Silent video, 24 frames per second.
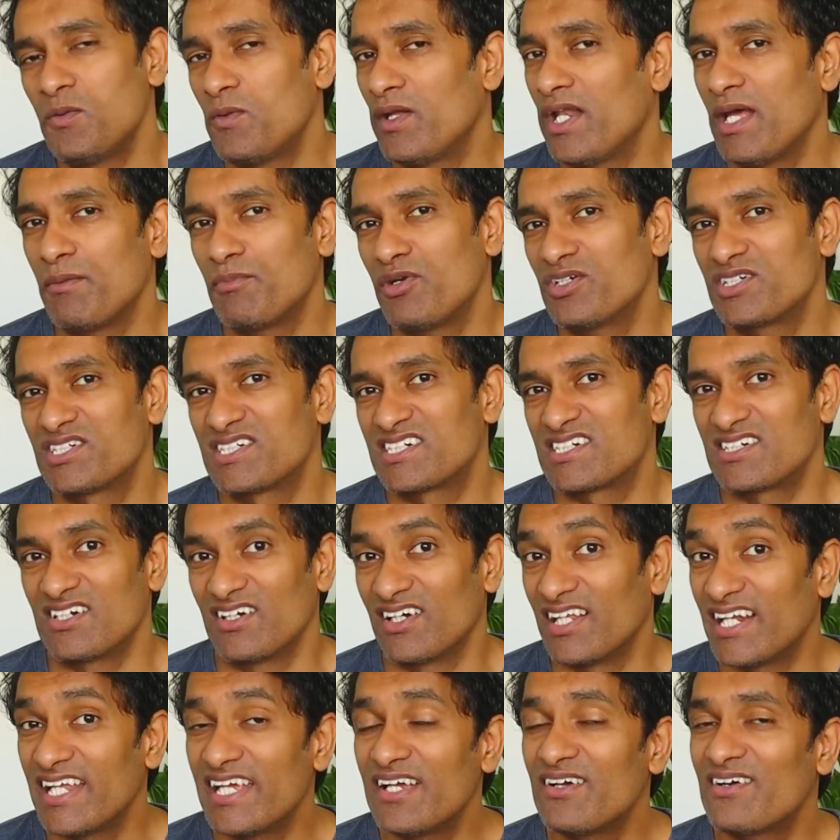Well, I'm not
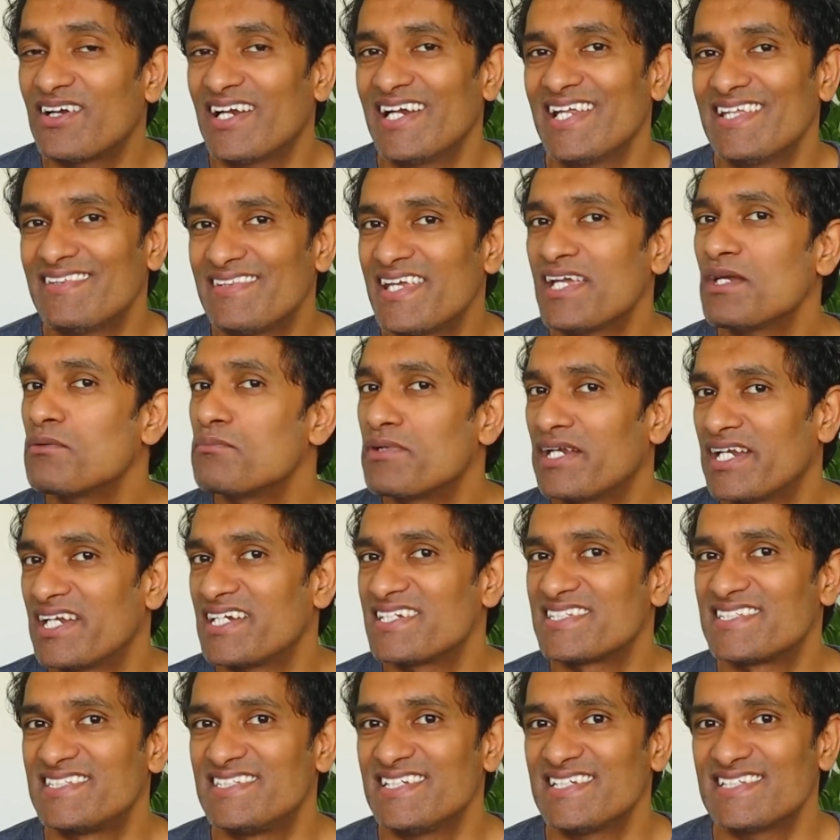struggling or anything, but
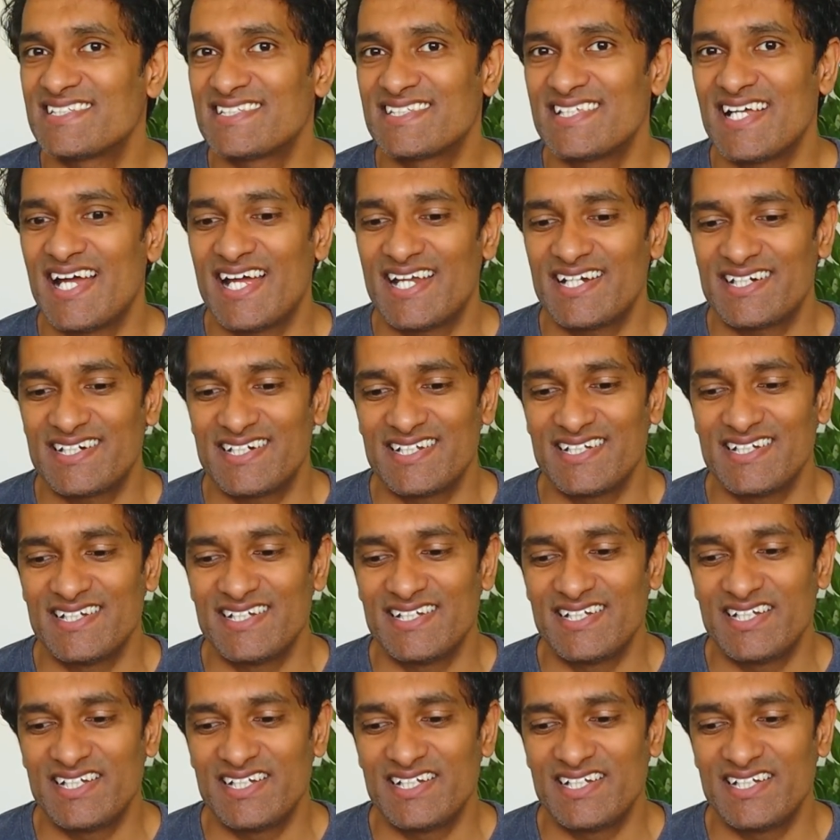it's just that